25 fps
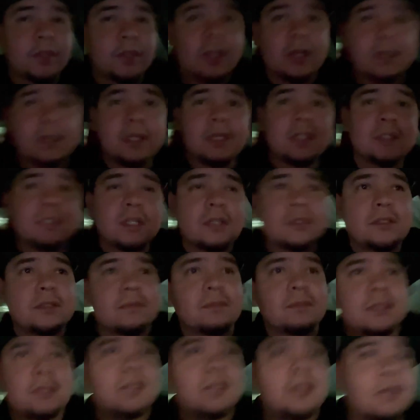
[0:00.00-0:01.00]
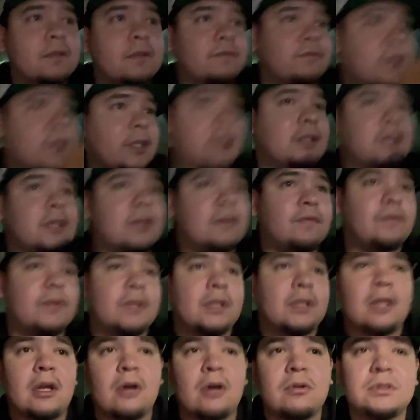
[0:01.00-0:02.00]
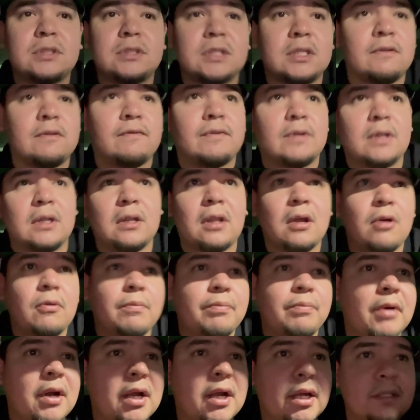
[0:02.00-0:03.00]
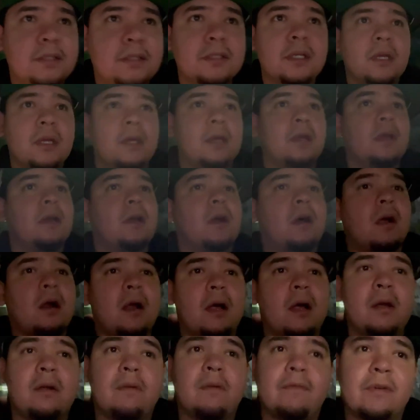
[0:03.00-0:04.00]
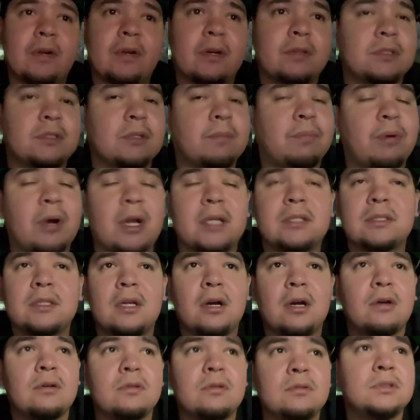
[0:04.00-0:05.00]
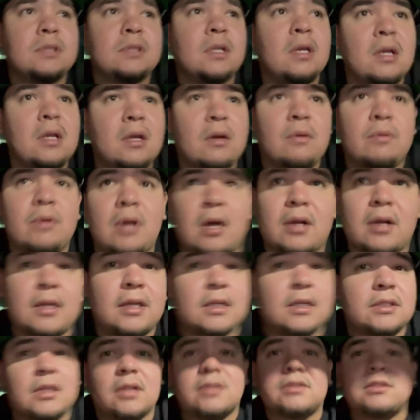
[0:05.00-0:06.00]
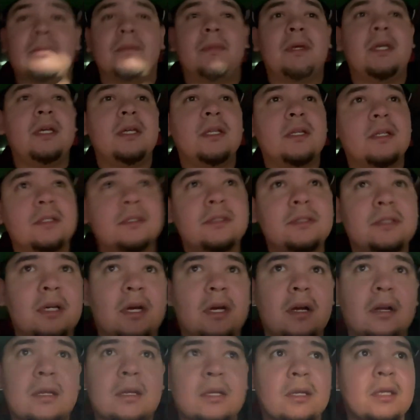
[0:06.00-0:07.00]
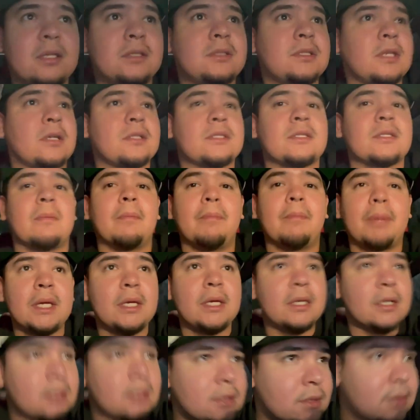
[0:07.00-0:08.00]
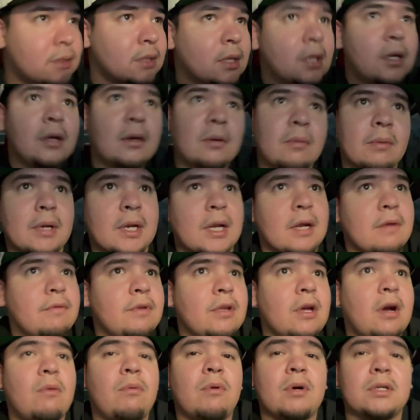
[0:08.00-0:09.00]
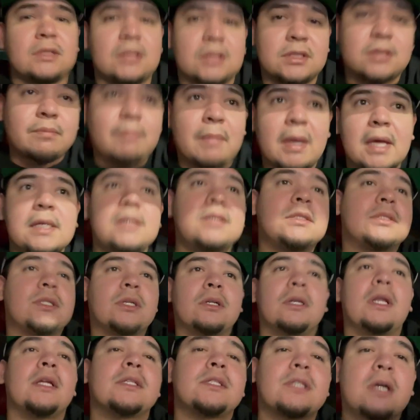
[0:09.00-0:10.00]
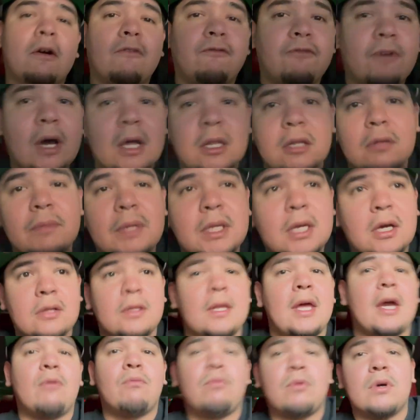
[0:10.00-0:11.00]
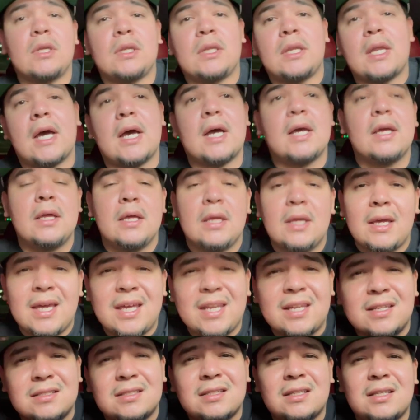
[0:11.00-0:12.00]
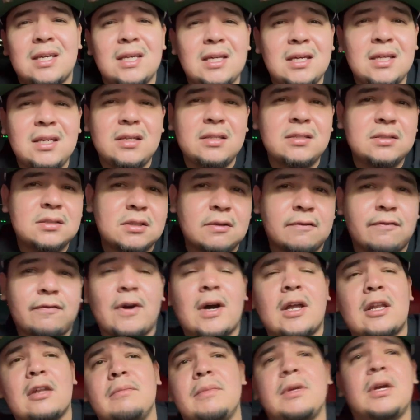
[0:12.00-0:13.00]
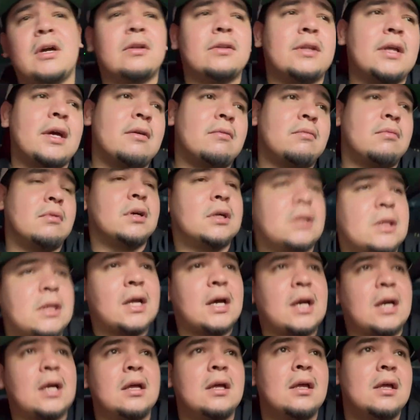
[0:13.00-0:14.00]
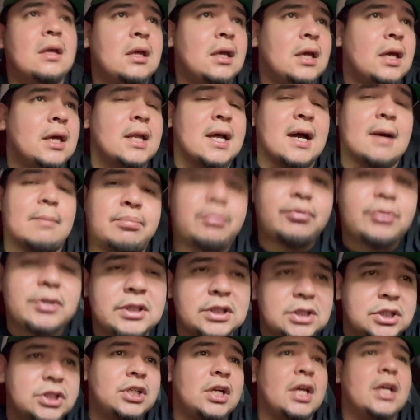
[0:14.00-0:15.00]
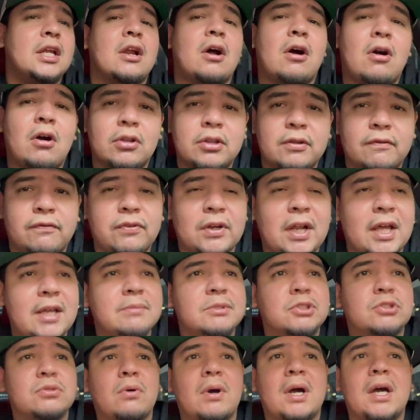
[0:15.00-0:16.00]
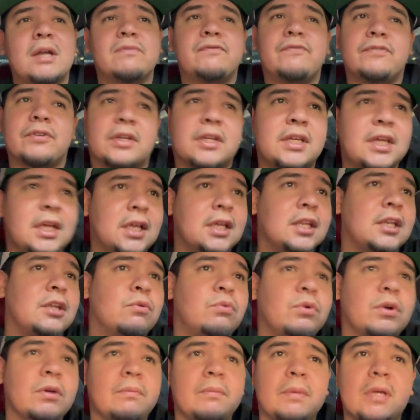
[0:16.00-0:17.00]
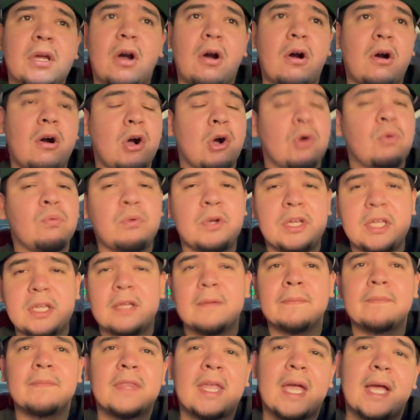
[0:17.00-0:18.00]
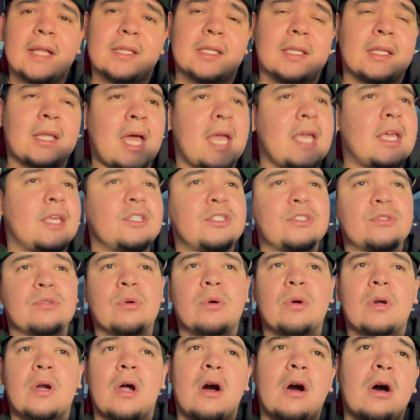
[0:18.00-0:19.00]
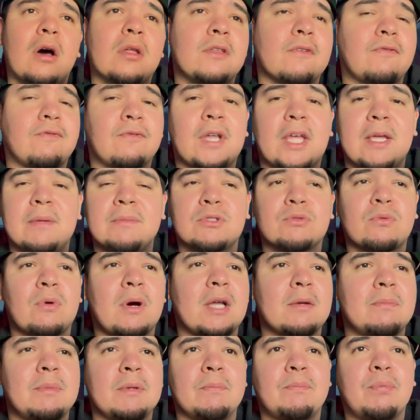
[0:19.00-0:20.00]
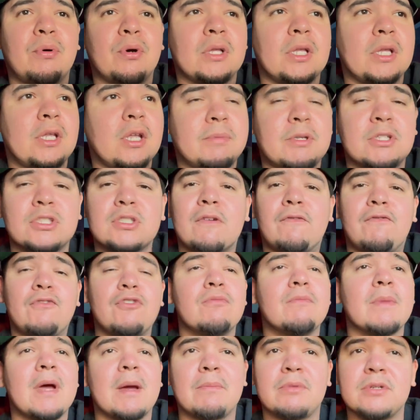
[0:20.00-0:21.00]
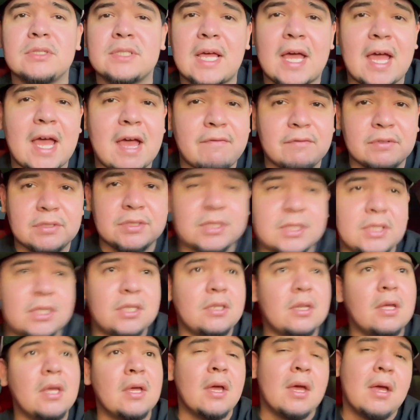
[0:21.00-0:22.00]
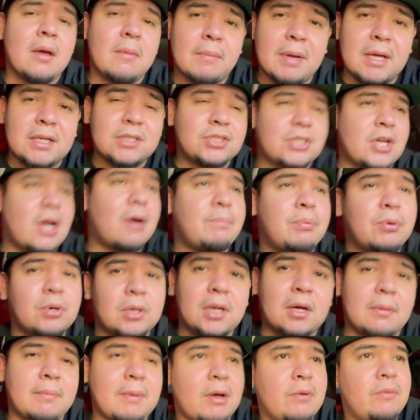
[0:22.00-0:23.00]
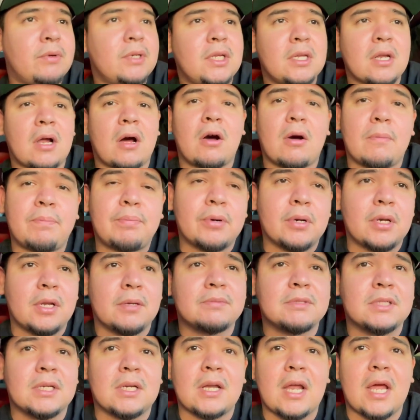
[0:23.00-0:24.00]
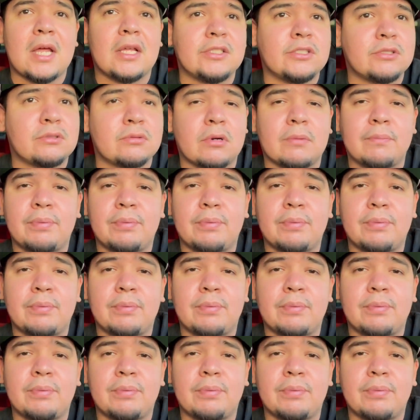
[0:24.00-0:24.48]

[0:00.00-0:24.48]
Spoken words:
get y'all some stuff right there for the low ski, for the low price, or however else the price goes. Y'all can get y'all some heaters. Y'all can get y'all some beaters. Whatever y'all want. Just make sure that y'all follow me on that whatnot. It is key to follow me on that whatnot. And I appreciate all the Flame Squad for kicking it with me all week at the Nike store. All the Flame Squad been pulling up. There's a few members that I haven't seen. Make sure y'all pull up, man. We need to all pull up to the Nike store and